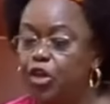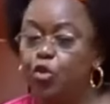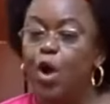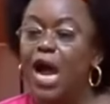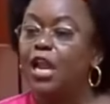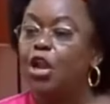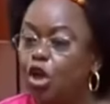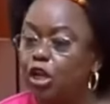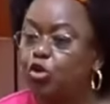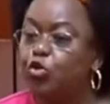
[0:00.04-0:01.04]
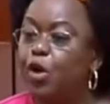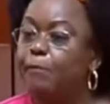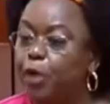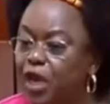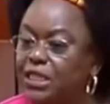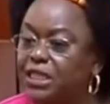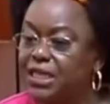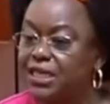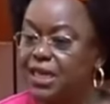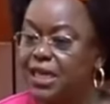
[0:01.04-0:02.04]
your
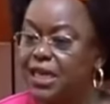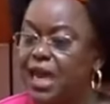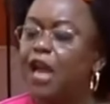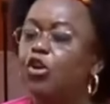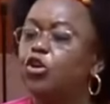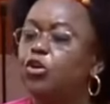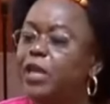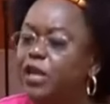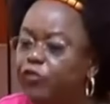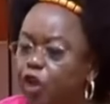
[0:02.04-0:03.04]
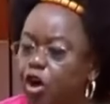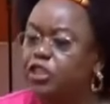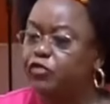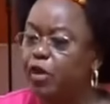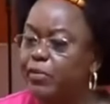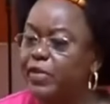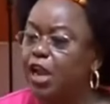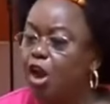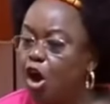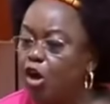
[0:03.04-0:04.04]
policy cannot be divorced from the
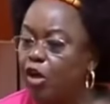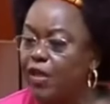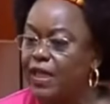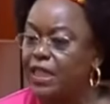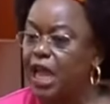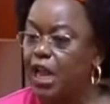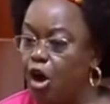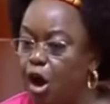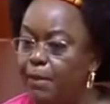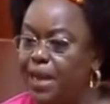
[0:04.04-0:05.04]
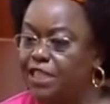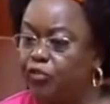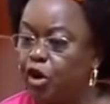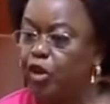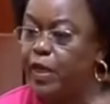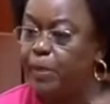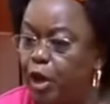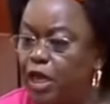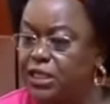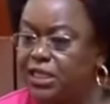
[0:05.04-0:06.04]
law. The law must follow the
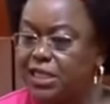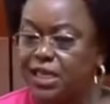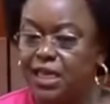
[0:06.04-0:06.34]
policy.